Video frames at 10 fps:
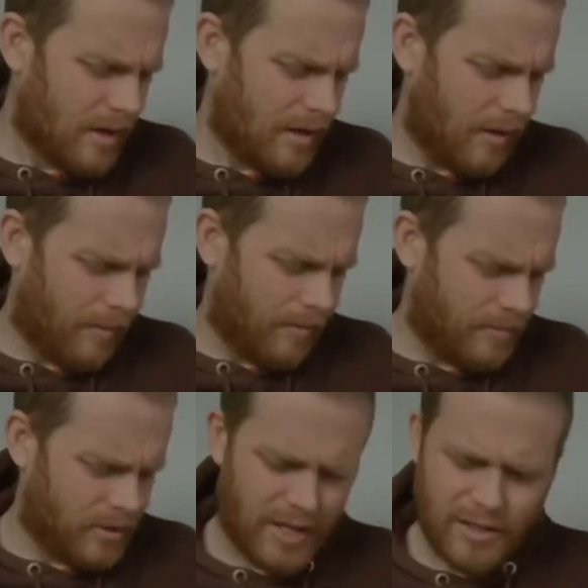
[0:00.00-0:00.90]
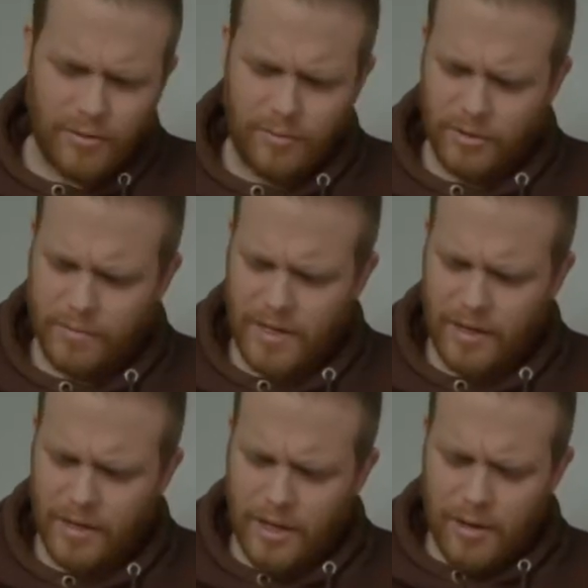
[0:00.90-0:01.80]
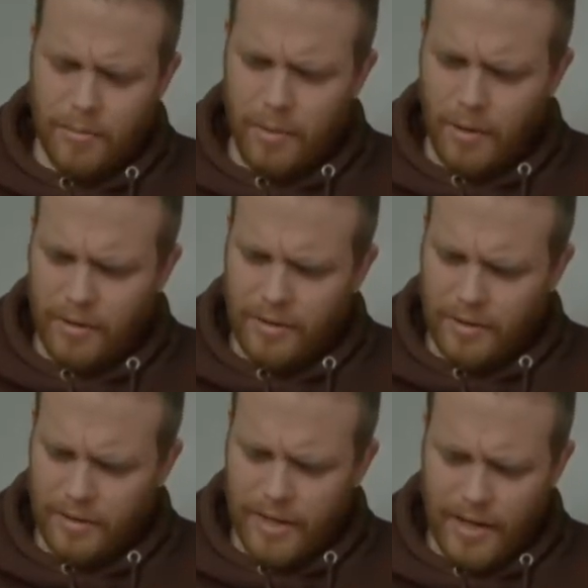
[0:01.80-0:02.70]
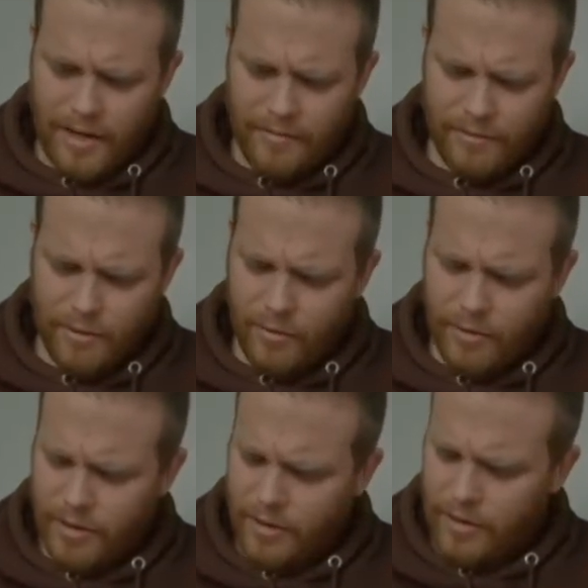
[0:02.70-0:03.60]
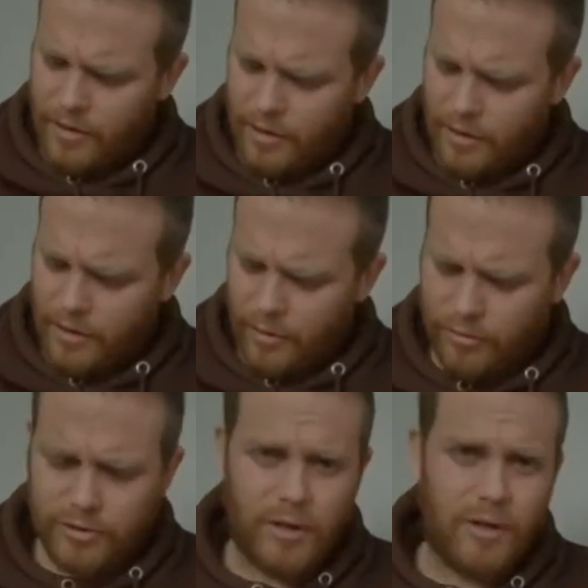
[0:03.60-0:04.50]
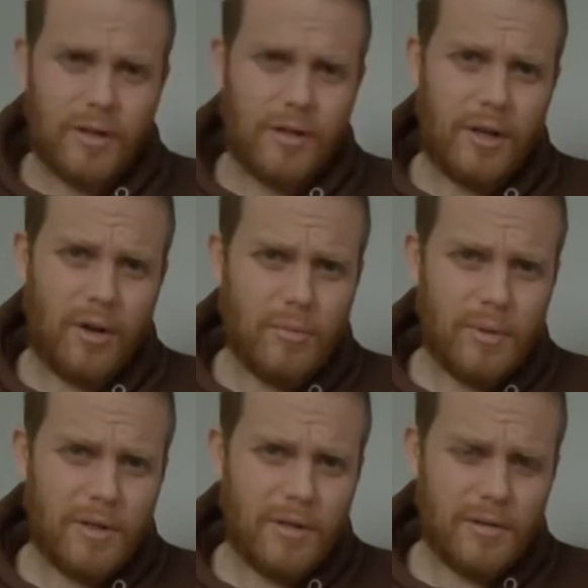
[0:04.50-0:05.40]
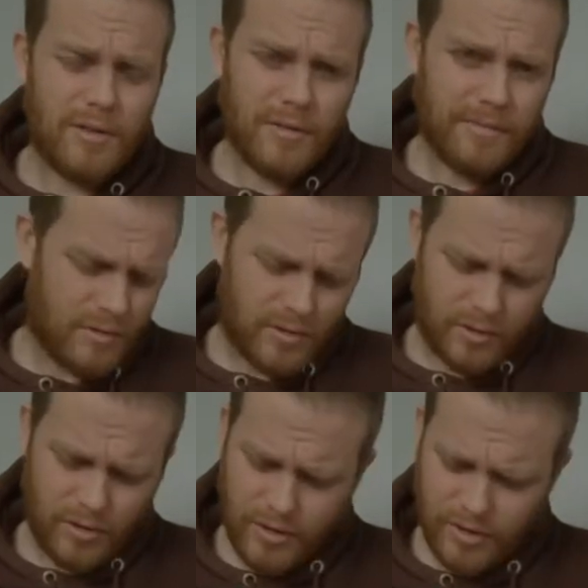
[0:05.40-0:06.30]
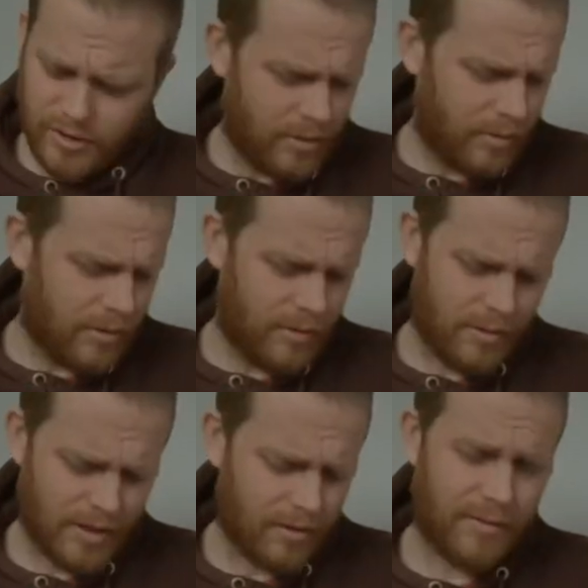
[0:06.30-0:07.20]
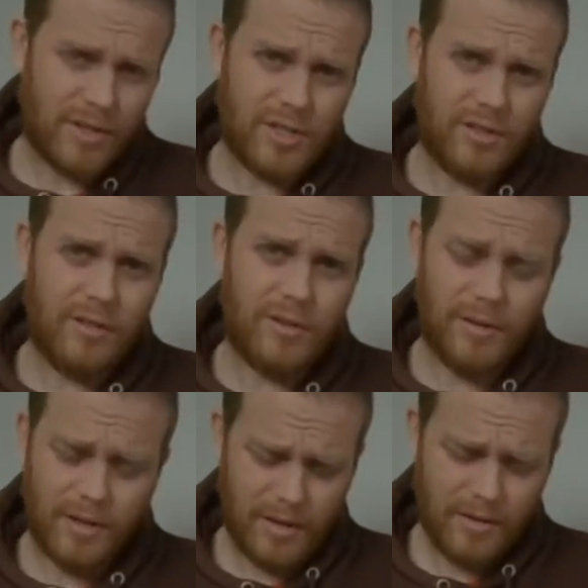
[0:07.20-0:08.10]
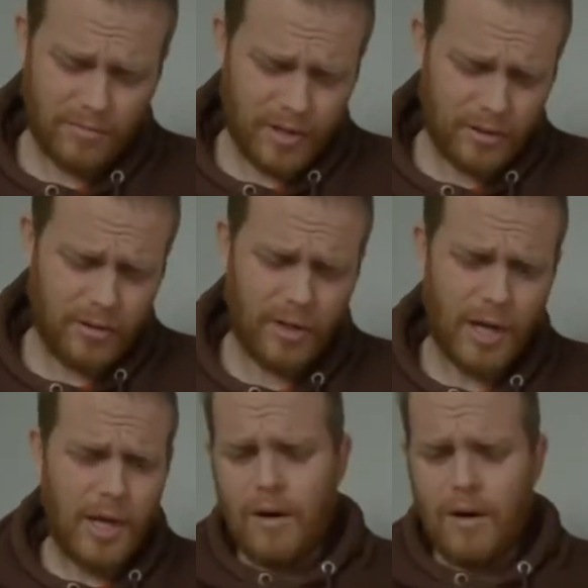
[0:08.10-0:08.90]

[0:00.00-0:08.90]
So they're doing much better. But yeah, if you're a Ultra Lone Peak user, try this Topo Terraventure 2. They're really good.